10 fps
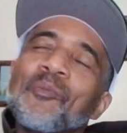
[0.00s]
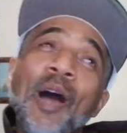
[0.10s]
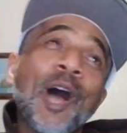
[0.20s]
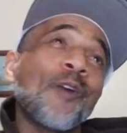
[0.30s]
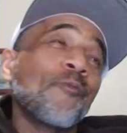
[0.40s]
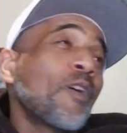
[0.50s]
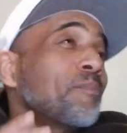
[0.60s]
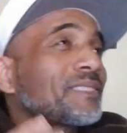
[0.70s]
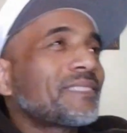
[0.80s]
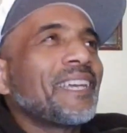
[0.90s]
Wow.
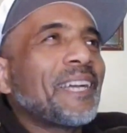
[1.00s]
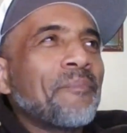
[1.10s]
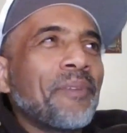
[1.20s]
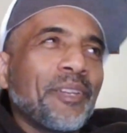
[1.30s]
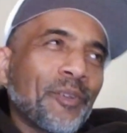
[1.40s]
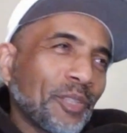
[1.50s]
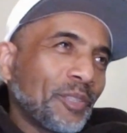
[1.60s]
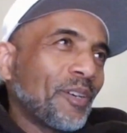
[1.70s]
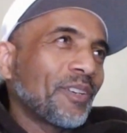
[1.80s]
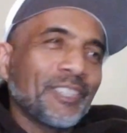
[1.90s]
One mistake I made
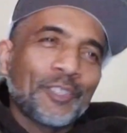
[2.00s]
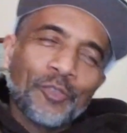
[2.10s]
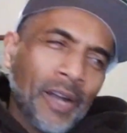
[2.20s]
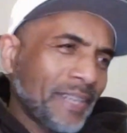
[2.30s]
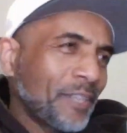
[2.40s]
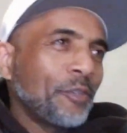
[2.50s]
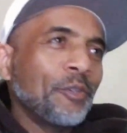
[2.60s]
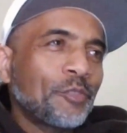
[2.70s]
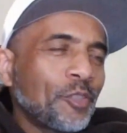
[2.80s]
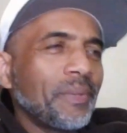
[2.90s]
early on is trying to
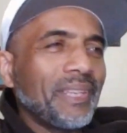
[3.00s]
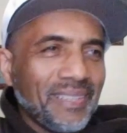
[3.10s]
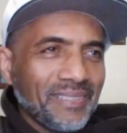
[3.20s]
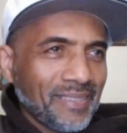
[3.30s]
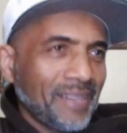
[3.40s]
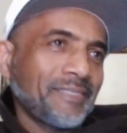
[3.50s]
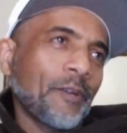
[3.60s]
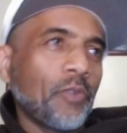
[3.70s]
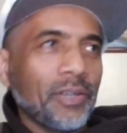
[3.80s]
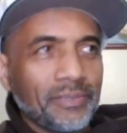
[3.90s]
do too many designs
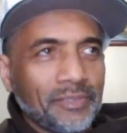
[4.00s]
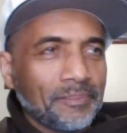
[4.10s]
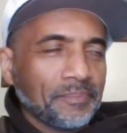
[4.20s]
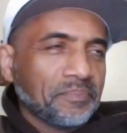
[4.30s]
at once.